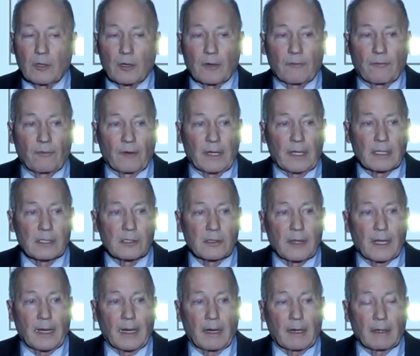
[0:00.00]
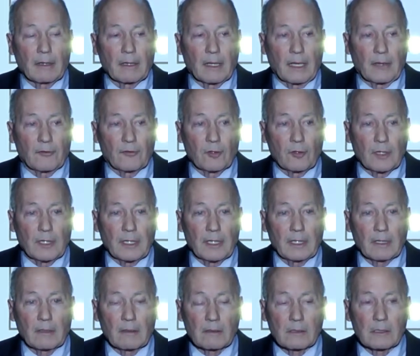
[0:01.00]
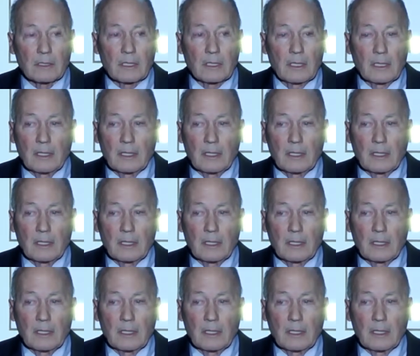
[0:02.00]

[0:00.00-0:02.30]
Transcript: her friends there at Druid Hills.